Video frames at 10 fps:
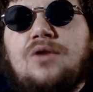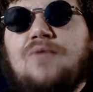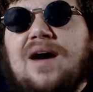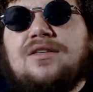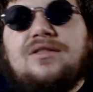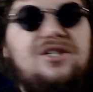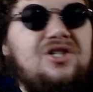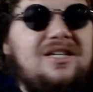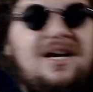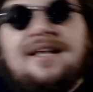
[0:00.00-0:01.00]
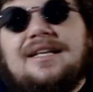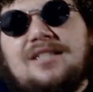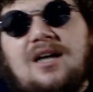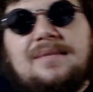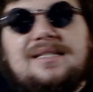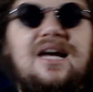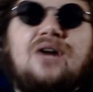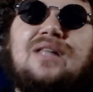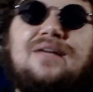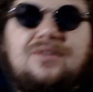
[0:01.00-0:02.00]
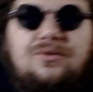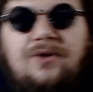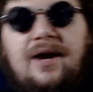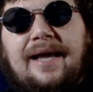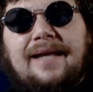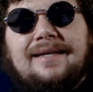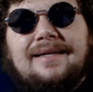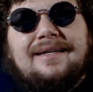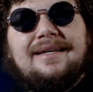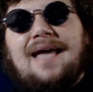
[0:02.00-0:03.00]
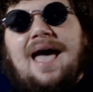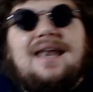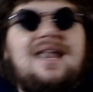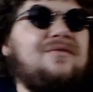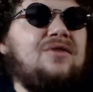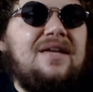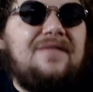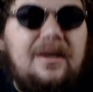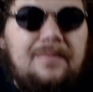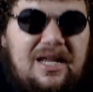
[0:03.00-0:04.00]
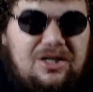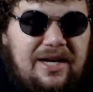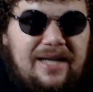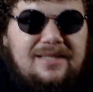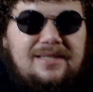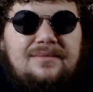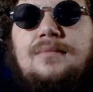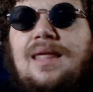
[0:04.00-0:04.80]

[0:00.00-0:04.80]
rather than just cutting zombies down left and right, and never giving them that chance.